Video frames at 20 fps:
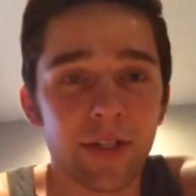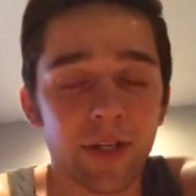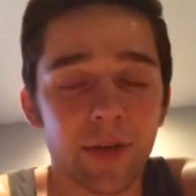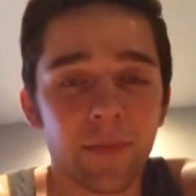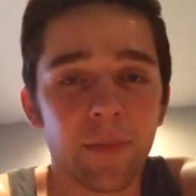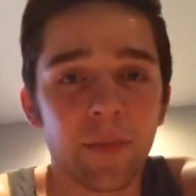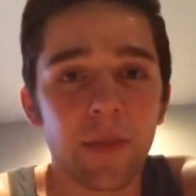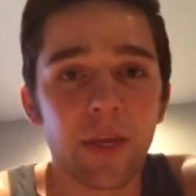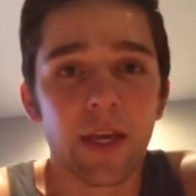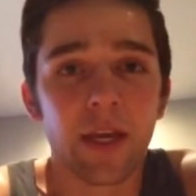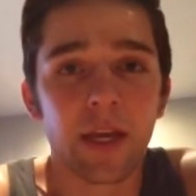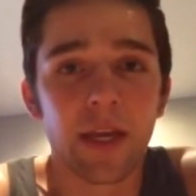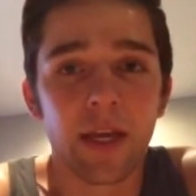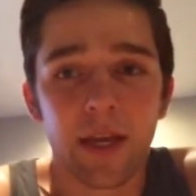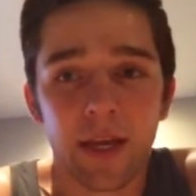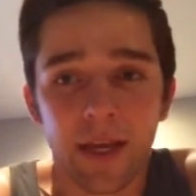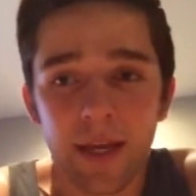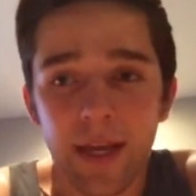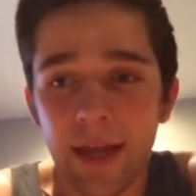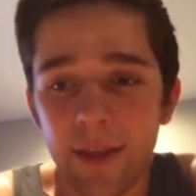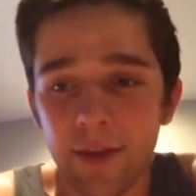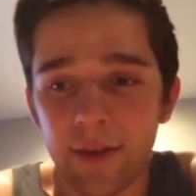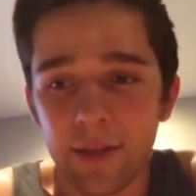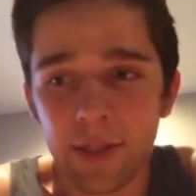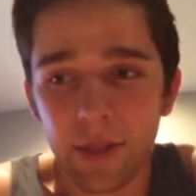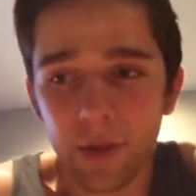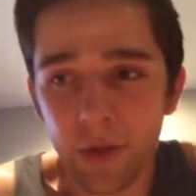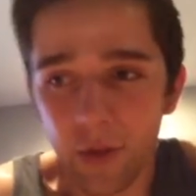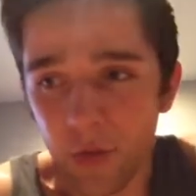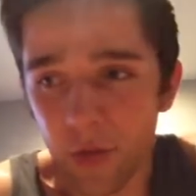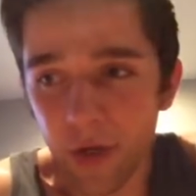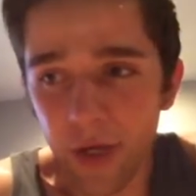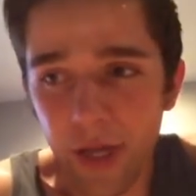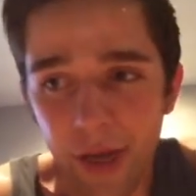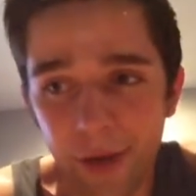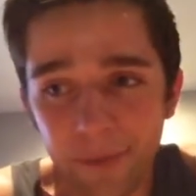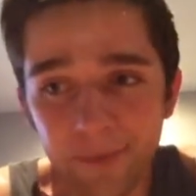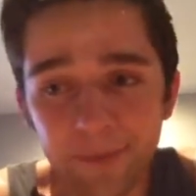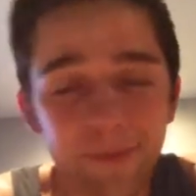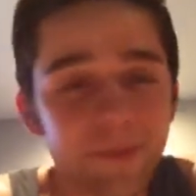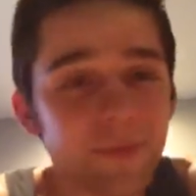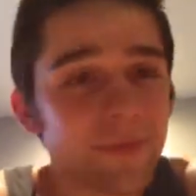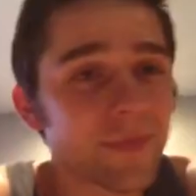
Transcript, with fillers: So yeah, there's the little workout.